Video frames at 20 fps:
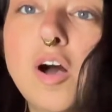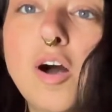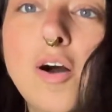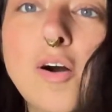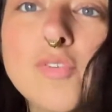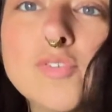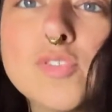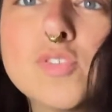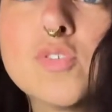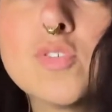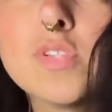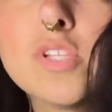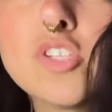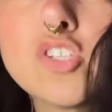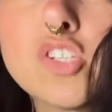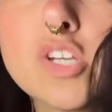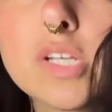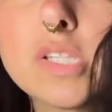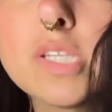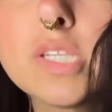Also, let's
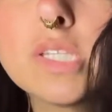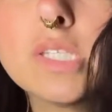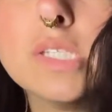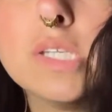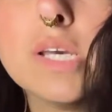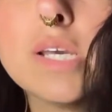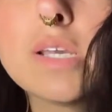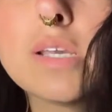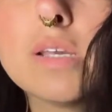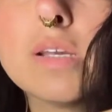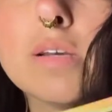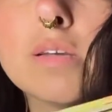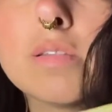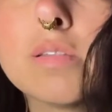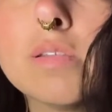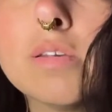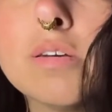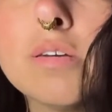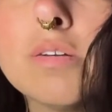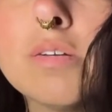check this deck out,
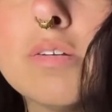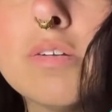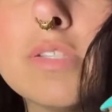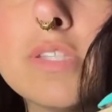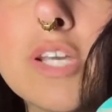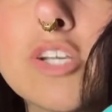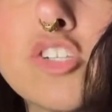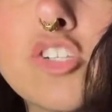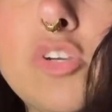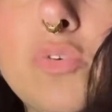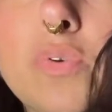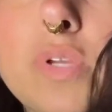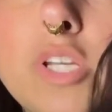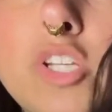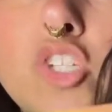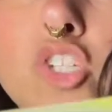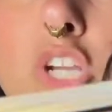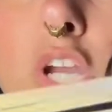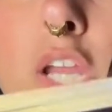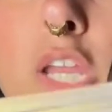though. It's actually really
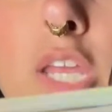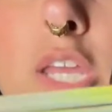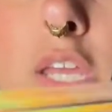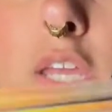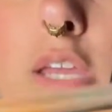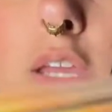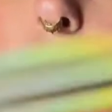shiny.